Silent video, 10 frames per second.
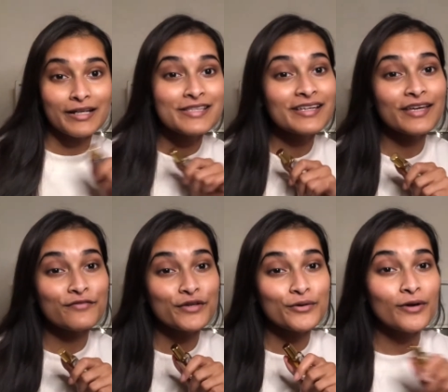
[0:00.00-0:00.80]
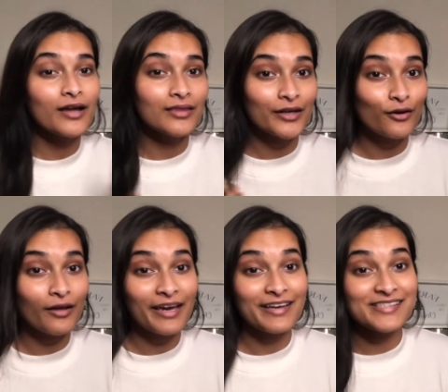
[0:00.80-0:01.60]
to give you a little
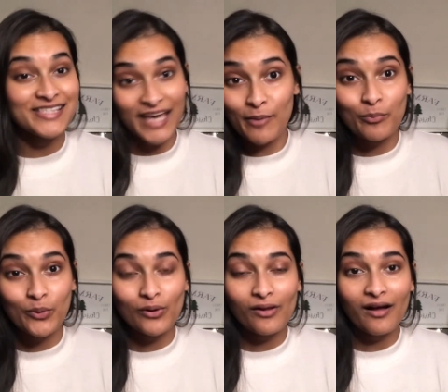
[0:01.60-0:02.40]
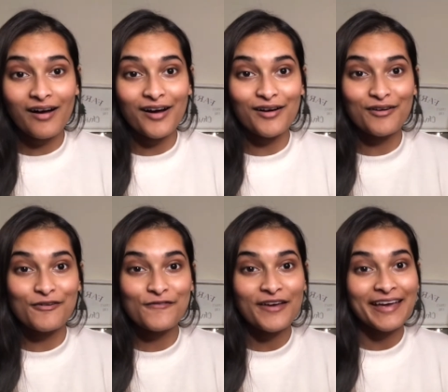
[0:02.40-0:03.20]
example
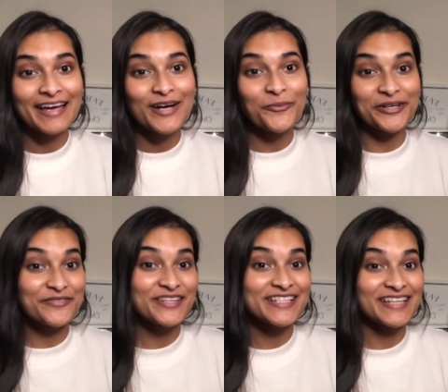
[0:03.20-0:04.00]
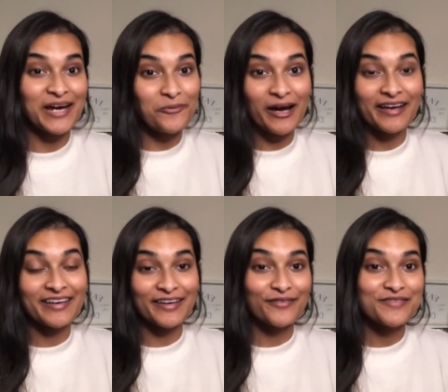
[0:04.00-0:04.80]
of one of the DIY
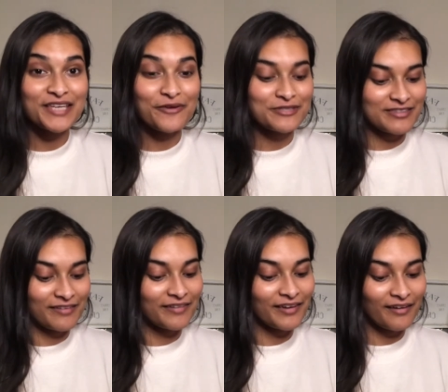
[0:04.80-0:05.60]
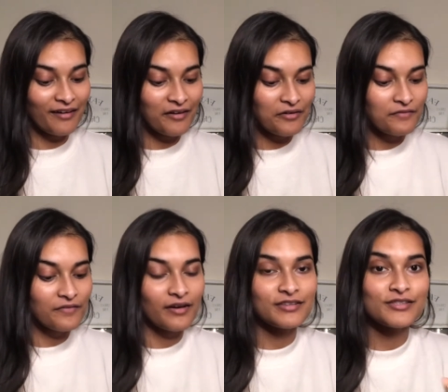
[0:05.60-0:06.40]
gifts I was thinking of.
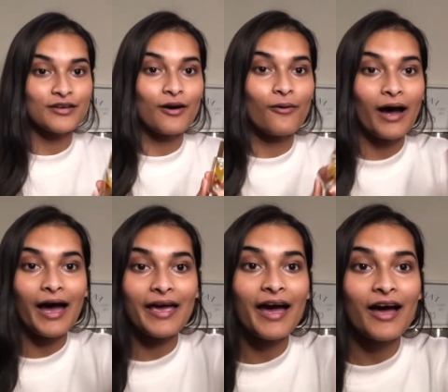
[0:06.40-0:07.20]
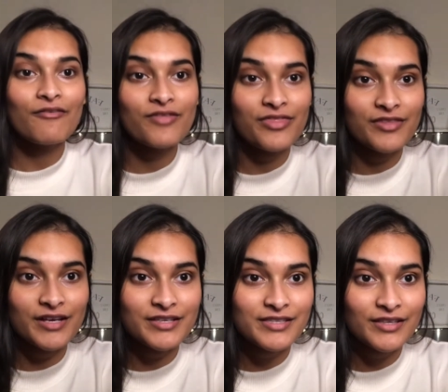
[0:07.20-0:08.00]
So I have
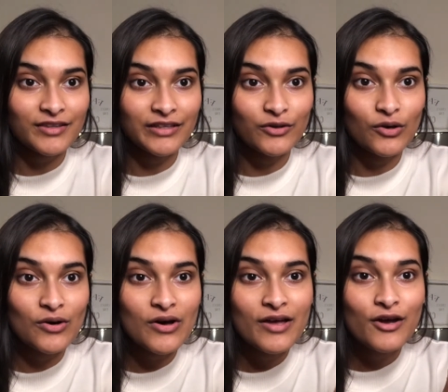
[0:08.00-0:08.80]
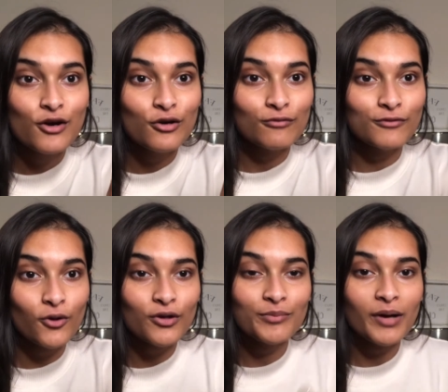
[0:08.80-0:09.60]
this little
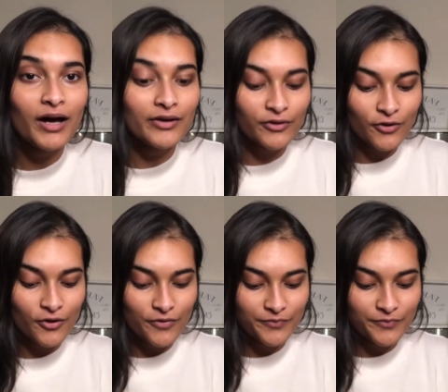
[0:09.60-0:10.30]
roller bottle.